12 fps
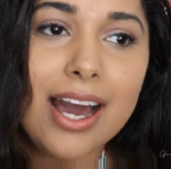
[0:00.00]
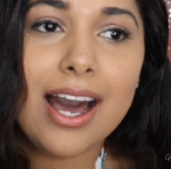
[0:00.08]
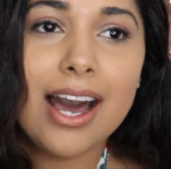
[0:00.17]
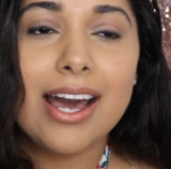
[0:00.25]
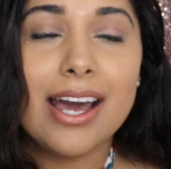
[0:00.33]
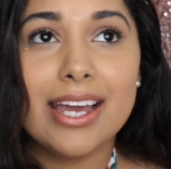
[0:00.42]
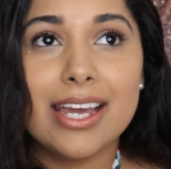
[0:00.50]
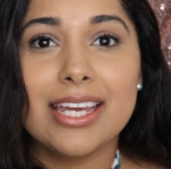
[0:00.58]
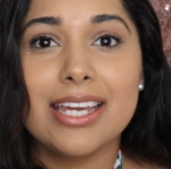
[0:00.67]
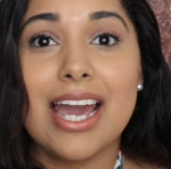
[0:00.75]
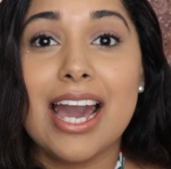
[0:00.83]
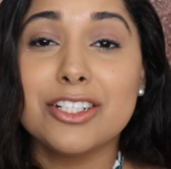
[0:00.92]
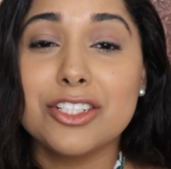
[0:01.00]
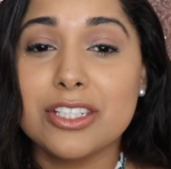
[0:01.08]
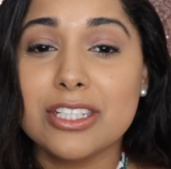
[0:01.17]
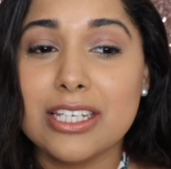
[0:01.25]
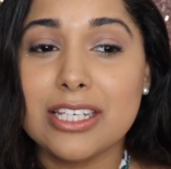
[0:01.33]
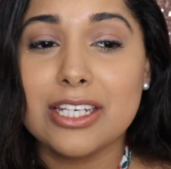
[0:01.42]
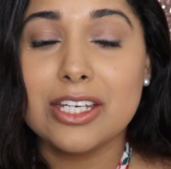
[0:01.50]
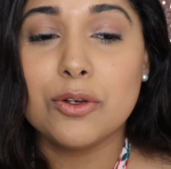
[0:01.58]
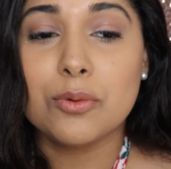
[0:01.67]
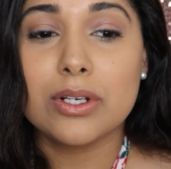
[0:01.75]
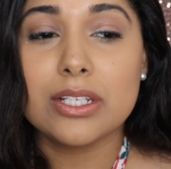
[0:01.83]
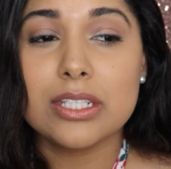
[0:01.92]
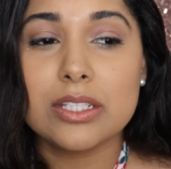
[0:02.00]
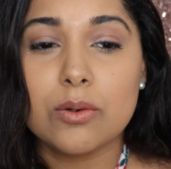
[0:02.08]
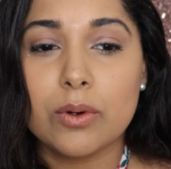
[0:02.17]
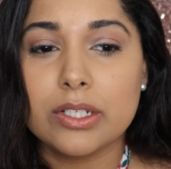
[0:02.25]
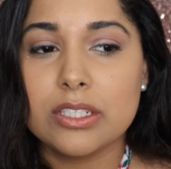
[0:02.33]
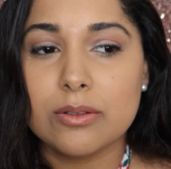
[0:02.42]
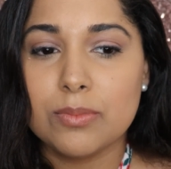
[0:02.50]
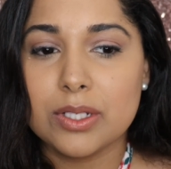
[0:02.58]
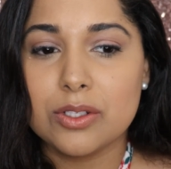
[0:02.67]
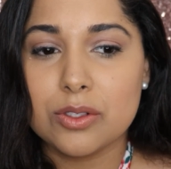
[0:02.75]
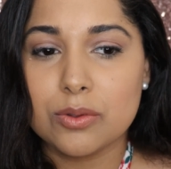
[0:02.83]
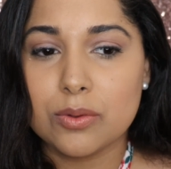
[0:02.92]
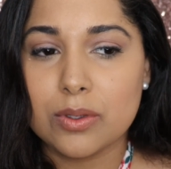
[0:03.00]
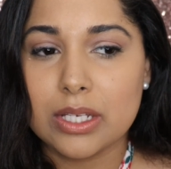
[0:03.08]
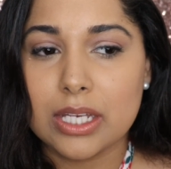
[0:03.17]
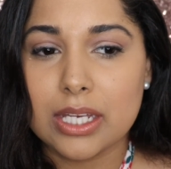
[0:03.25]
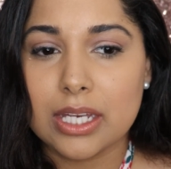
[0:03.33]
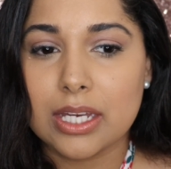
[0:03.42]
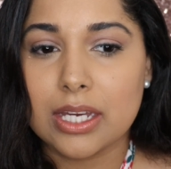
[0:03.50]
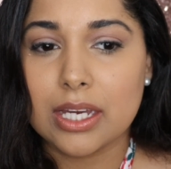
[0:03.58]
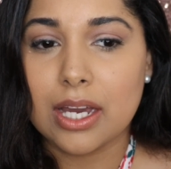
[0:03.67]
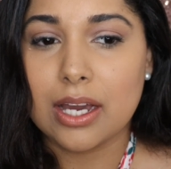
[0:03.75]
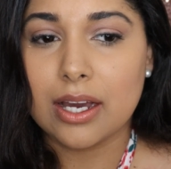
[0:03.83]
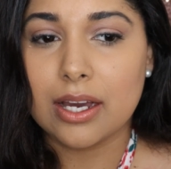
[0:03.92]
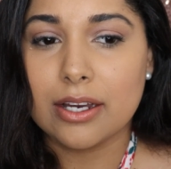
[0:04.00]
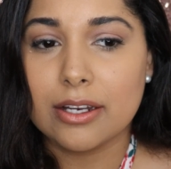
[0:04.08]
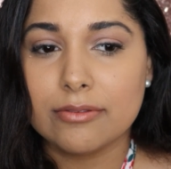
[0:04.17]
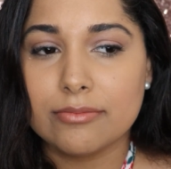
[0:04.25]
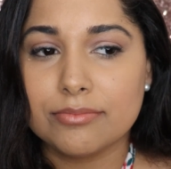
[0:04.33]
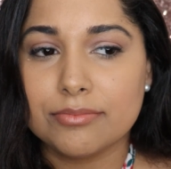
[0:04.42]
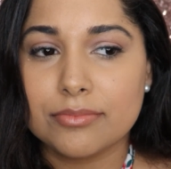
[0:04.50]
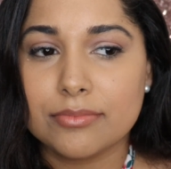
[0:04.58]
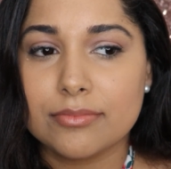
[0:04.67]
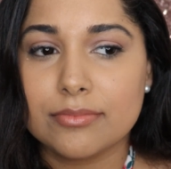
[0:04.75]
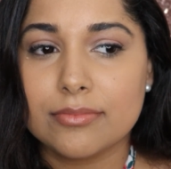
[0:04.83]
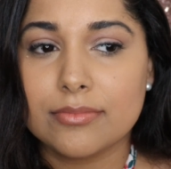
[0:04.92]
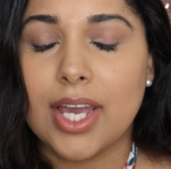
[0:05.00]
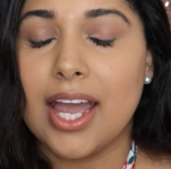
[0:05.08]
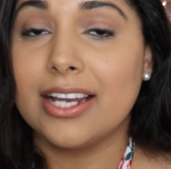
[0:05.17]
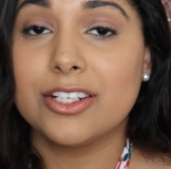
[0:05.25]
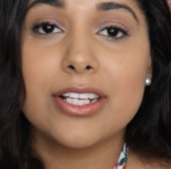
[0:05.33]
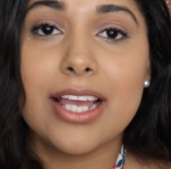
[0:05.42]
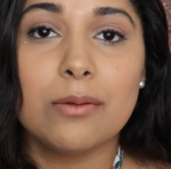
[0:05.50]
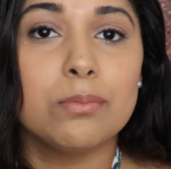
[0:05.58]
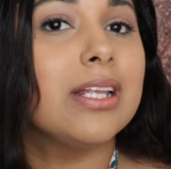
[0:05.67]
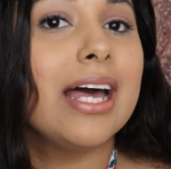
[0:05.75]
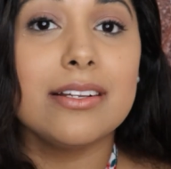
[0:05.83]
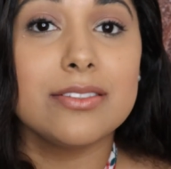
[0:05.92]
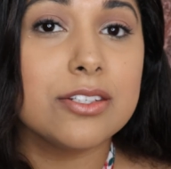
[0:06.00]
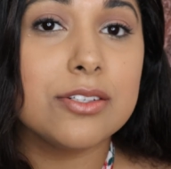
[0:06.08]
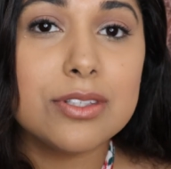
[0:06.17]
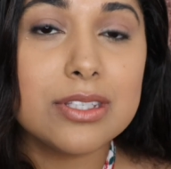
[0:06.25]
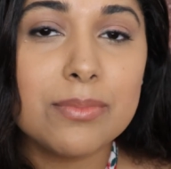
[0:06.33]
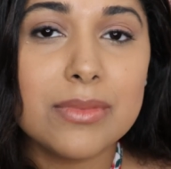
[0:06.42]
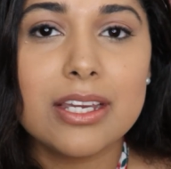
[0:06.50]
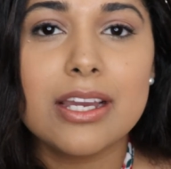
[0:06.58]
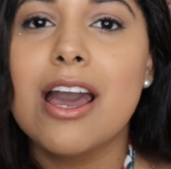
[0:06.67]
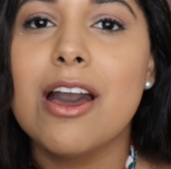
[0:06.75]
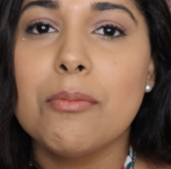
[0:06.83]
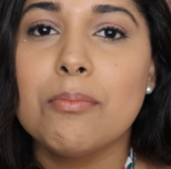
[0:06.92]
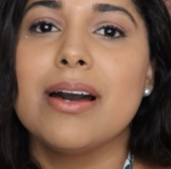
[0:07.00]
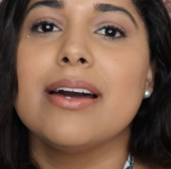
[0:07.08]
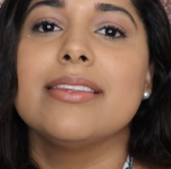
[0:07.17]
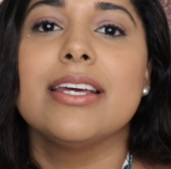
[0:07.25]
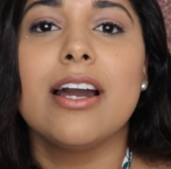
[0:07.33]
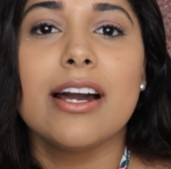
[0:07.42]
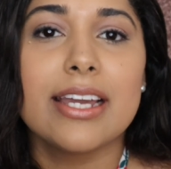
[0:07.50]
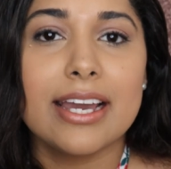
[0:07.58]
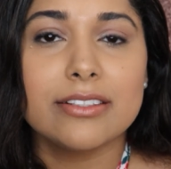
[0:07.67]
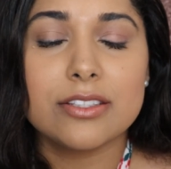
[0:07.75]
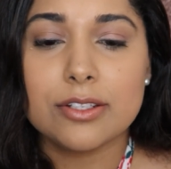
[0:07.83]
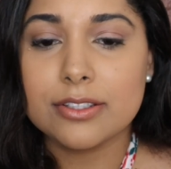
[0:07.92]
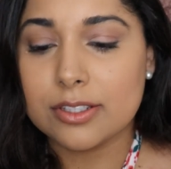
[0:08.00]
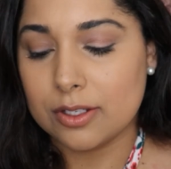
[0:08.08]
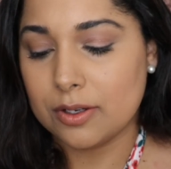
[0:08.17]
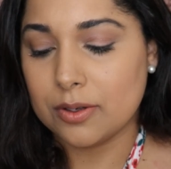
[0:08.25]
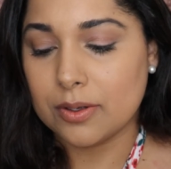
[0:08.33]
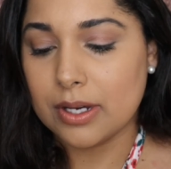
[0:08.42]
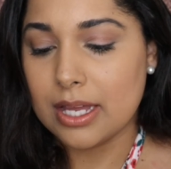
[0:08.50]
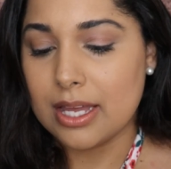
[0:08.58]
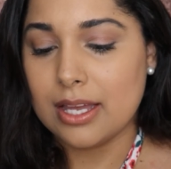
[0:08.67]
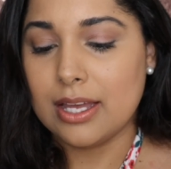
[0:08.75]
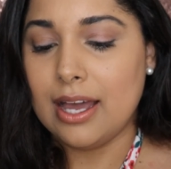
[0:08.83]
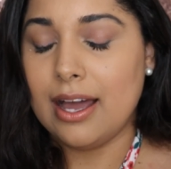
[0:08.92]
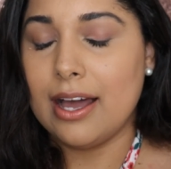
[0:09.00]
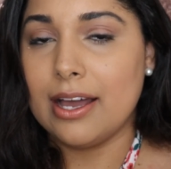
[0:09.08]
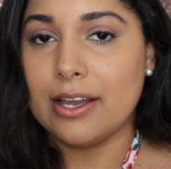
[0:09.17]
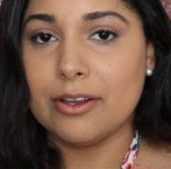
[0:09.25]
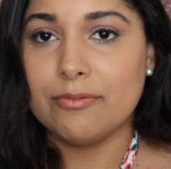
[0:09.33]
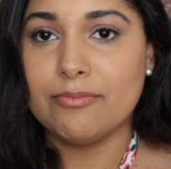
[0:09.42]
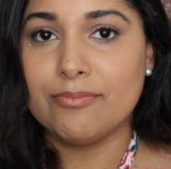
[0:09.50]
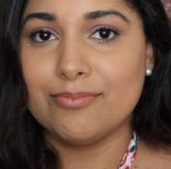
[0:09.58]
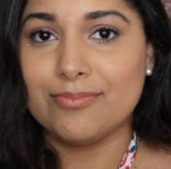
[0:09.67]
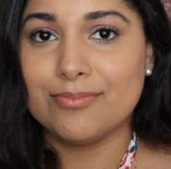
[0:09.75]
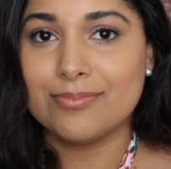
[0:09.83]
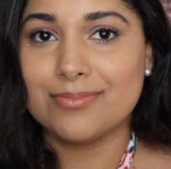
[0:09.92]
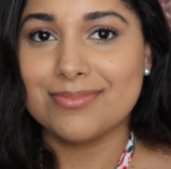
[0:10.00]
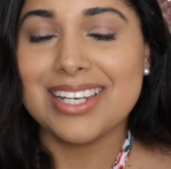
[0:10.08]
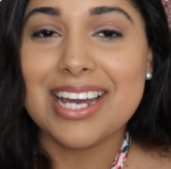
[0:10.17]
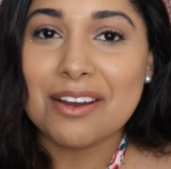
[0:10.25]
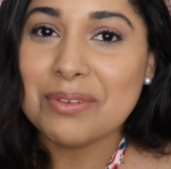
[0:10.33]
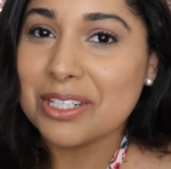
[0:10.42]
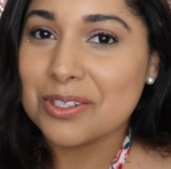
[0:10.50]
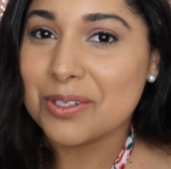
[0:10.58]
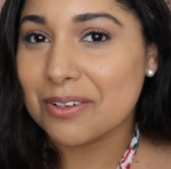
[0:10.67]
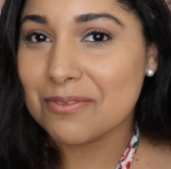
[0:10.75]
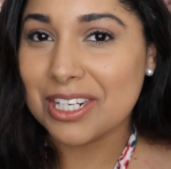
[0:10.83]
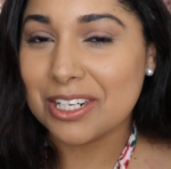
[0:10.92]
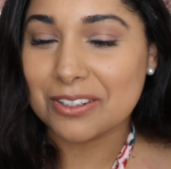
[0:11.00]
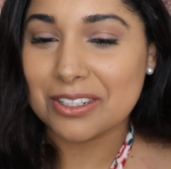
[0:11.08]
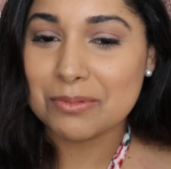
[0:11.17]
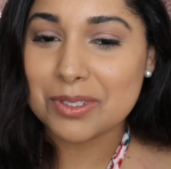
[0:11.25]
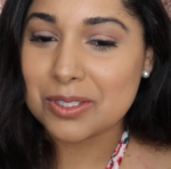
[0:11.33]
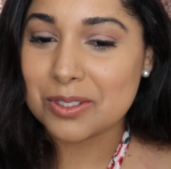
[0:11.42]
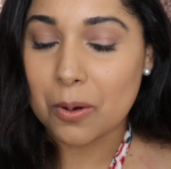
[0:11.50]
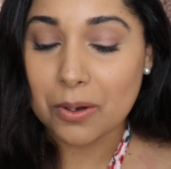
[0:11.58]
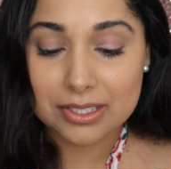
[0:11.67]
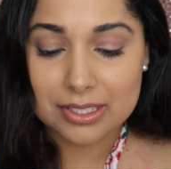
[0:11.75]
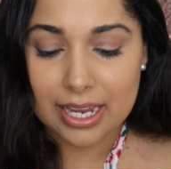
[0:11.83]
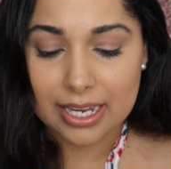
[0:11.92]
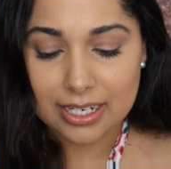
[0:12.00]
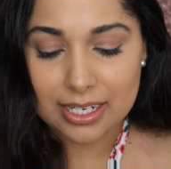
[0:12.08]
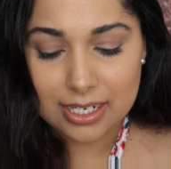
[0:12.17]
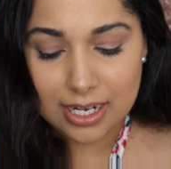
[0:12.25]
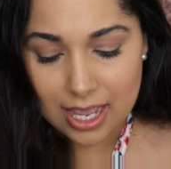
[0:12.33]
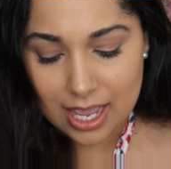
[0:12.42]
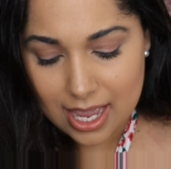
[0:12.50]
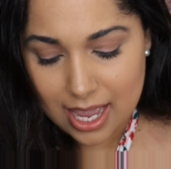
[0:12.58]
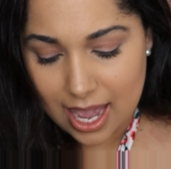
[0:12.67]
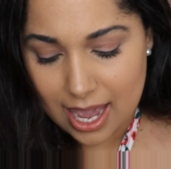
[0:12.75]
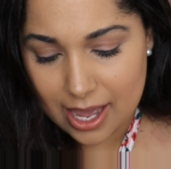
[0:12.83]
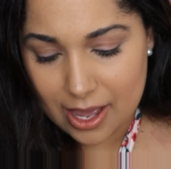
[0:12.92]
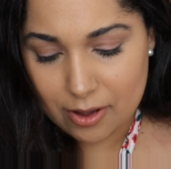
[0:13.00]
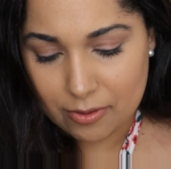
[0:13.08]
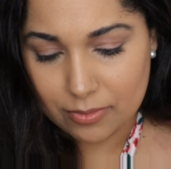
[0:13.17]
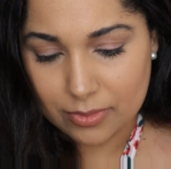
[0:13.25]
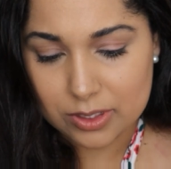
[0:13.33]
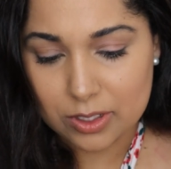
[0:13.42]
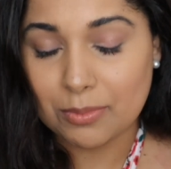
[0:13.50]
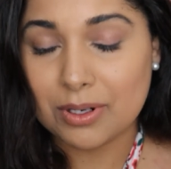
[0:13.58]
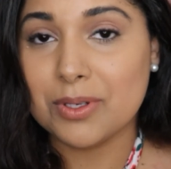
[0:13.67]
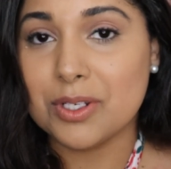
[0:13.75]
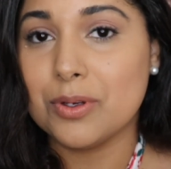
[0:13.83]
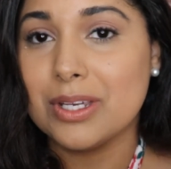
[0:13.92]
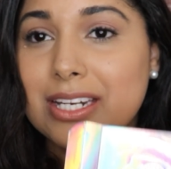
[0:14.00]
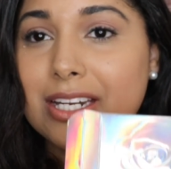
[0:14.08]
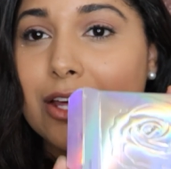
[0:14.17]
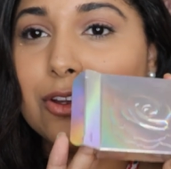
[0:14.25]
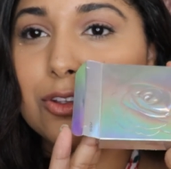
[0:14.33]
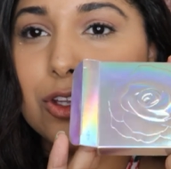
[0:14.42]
I actually was going to be doing I actually had plans to do something, but they got canceled, so I'm here doing a video and I'm so excited. So I'm going to be doing another